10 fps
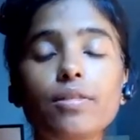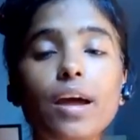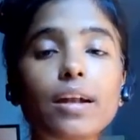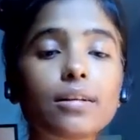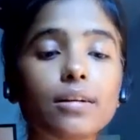
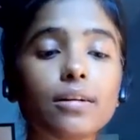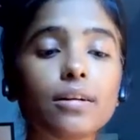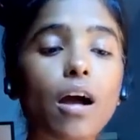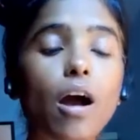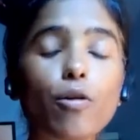That
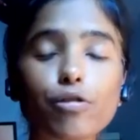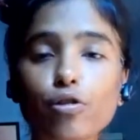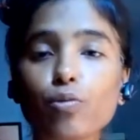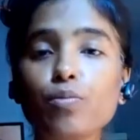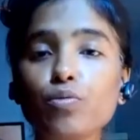how's
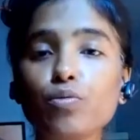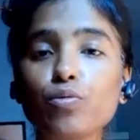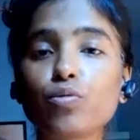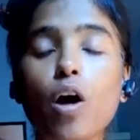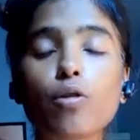your
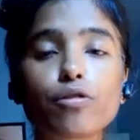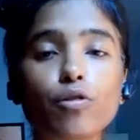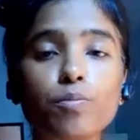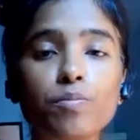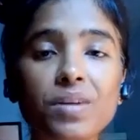poo,
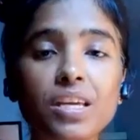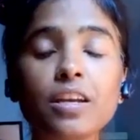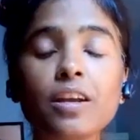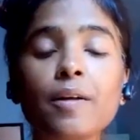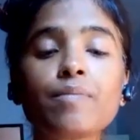how's your
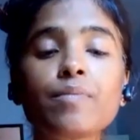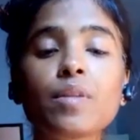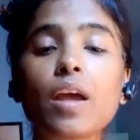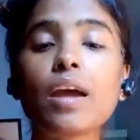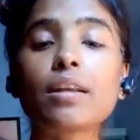pee,
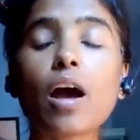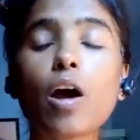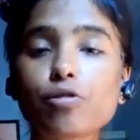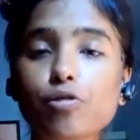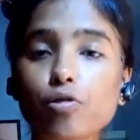and
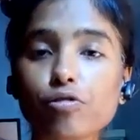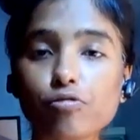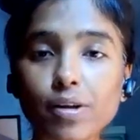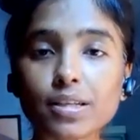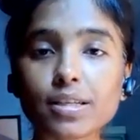how's your
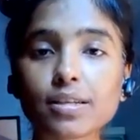sweat.